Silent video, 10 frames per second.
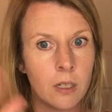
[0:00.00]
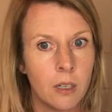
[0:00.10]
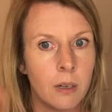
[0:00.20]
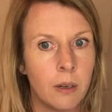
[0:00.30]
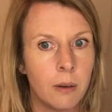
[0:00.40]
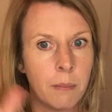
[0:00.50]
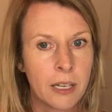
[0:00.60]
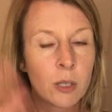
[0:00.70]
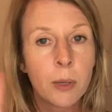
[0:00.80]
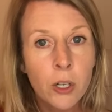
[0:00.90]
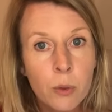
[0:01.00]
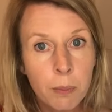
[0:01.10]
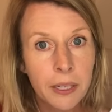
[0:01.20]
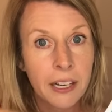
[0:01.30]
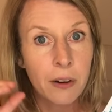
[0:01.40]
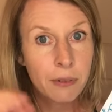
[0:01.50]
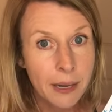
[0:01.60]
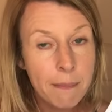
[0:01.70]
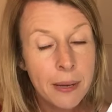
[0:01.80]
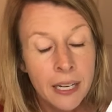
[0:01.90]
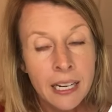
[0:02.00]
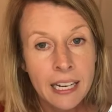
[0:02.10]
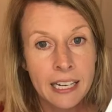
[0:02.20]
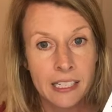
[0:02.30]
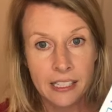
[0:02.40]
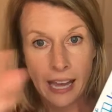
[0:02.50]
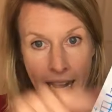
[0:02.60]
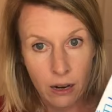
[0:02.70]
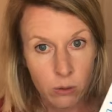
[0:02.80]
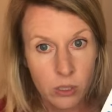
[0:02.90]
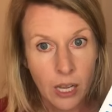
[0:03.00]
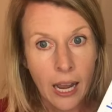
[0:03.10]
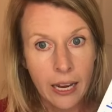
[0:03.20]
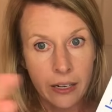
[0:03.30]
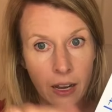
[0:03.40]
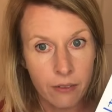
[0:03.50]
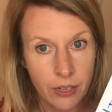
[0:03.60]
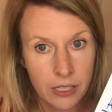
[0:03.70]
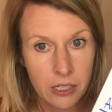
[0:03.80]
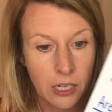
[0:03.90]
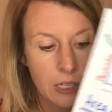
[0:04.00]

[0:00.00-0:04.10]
hoop, a rim is the outside of it.